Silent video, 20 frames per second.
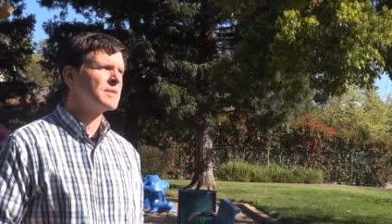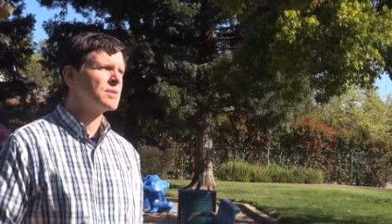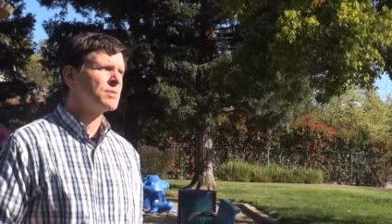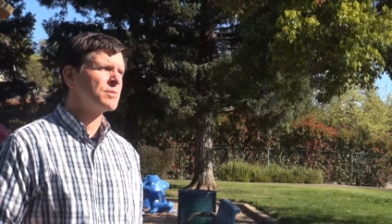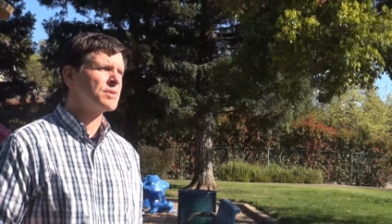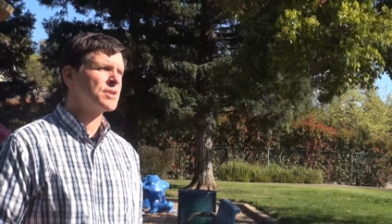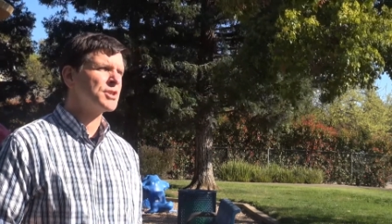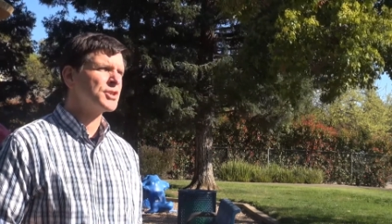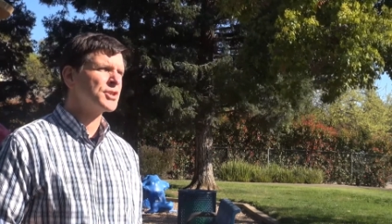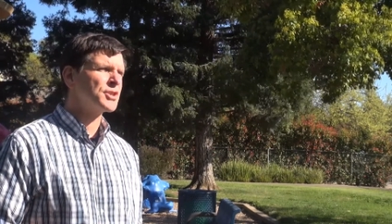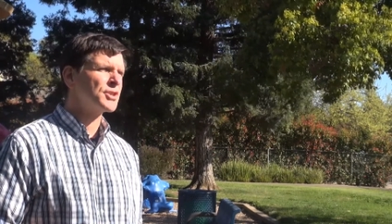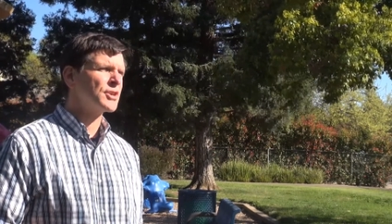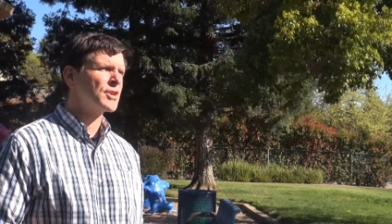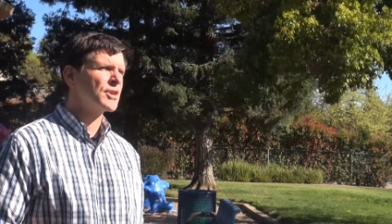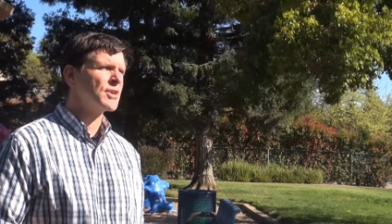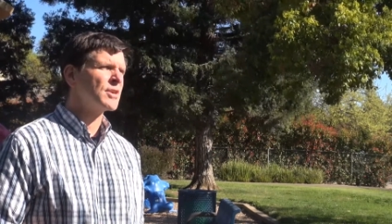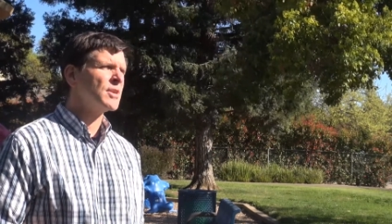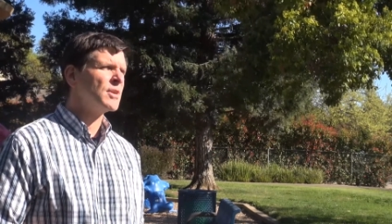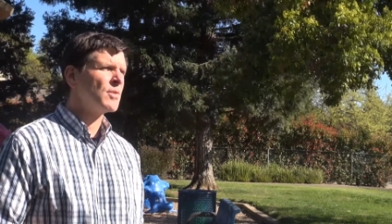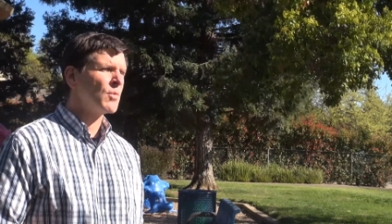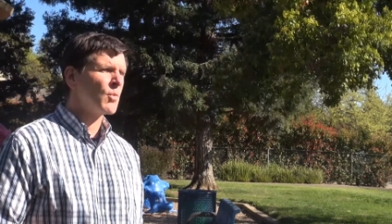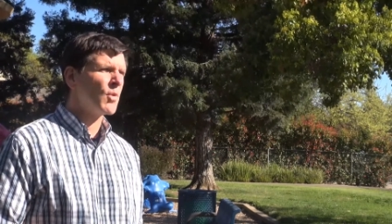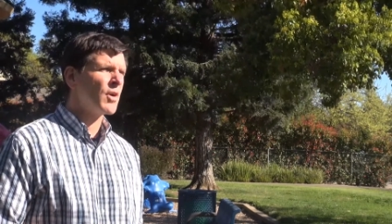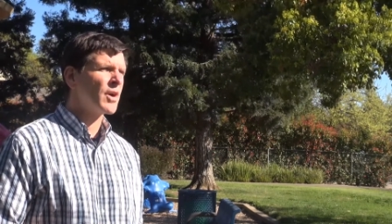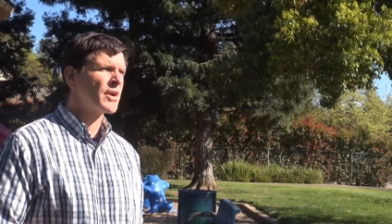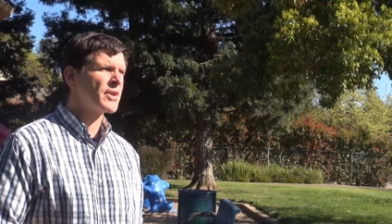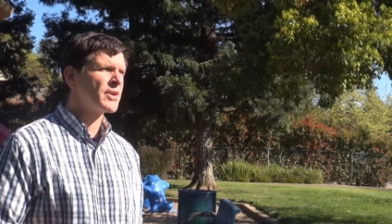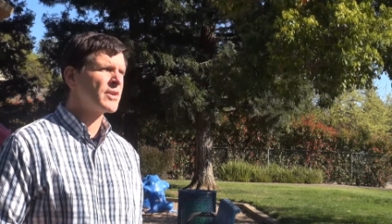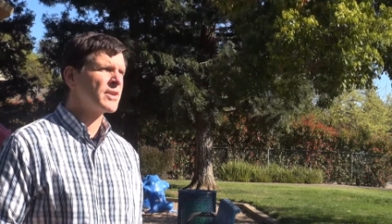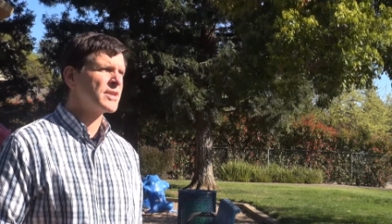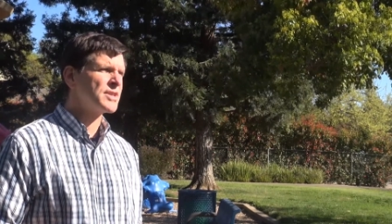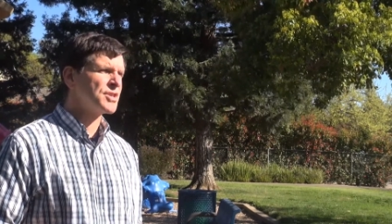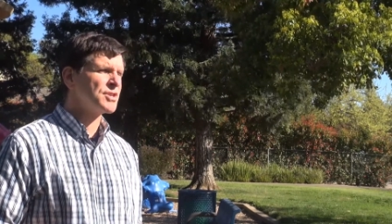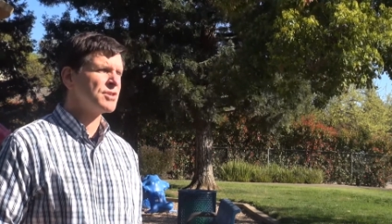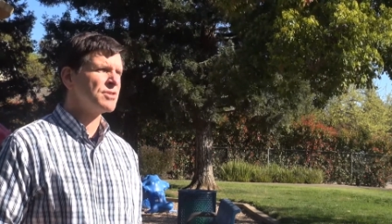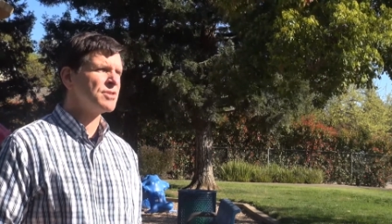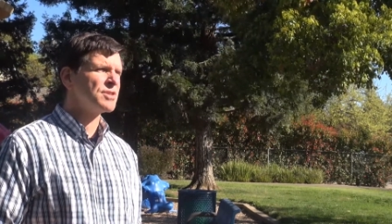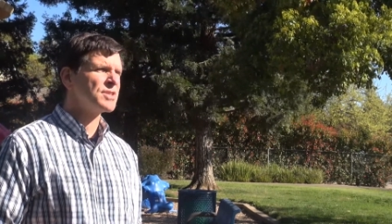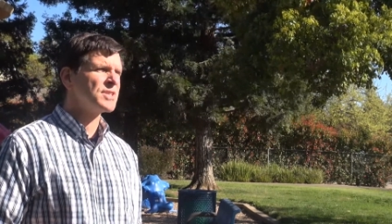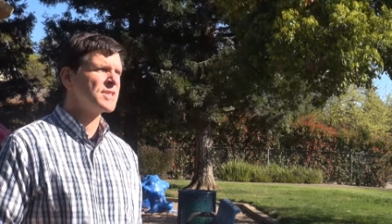to ensure water is
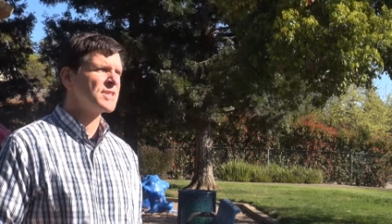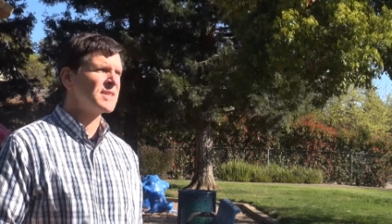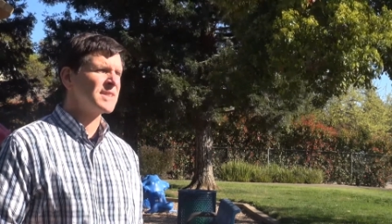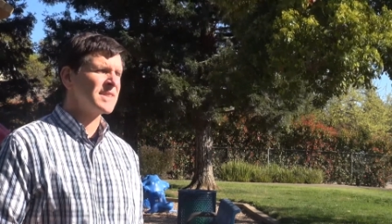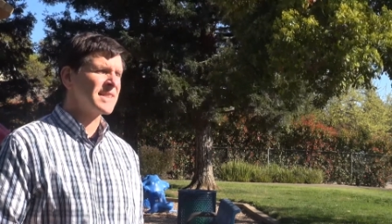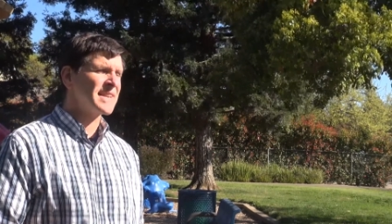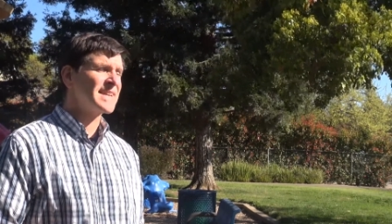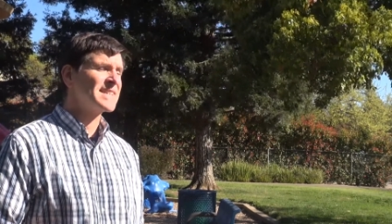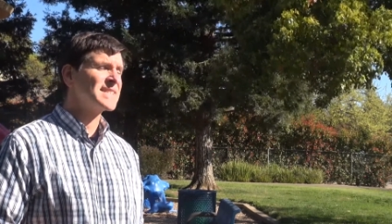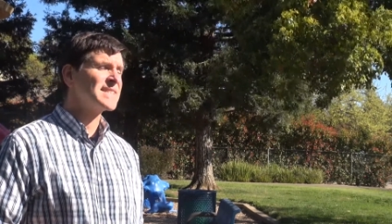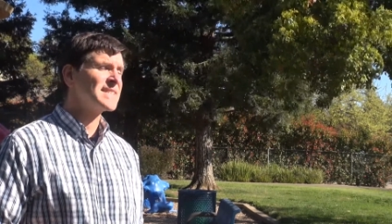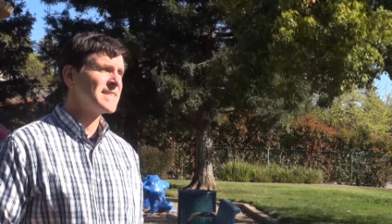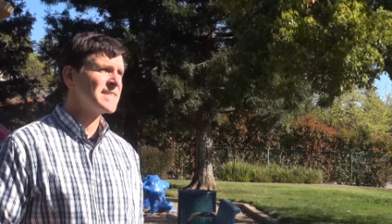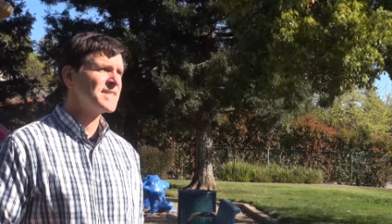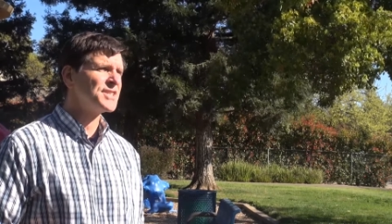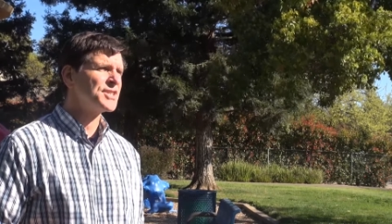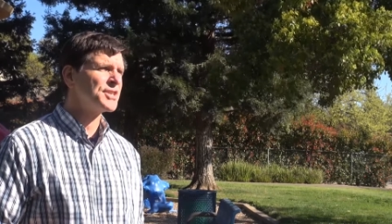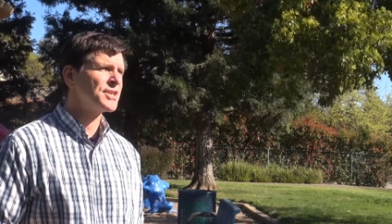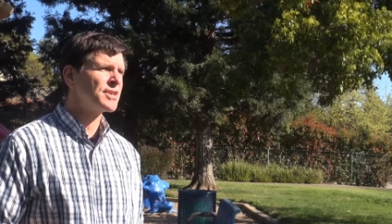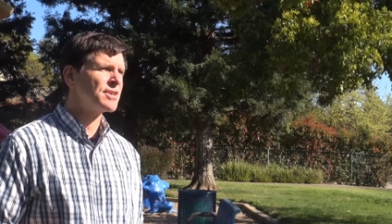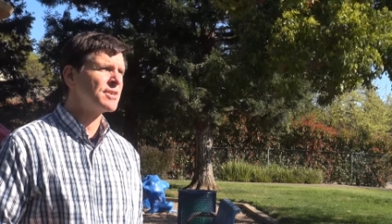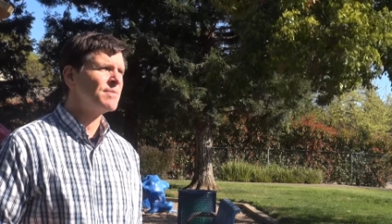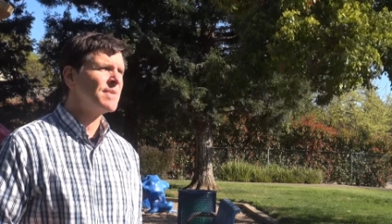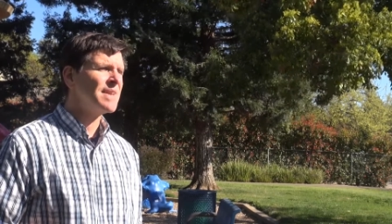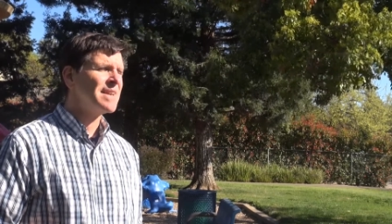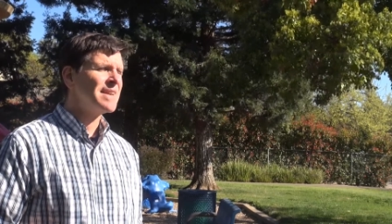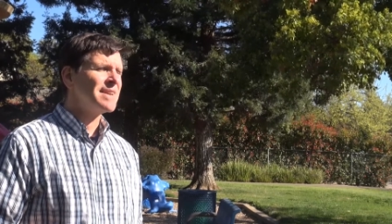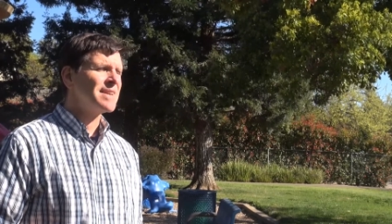used less this year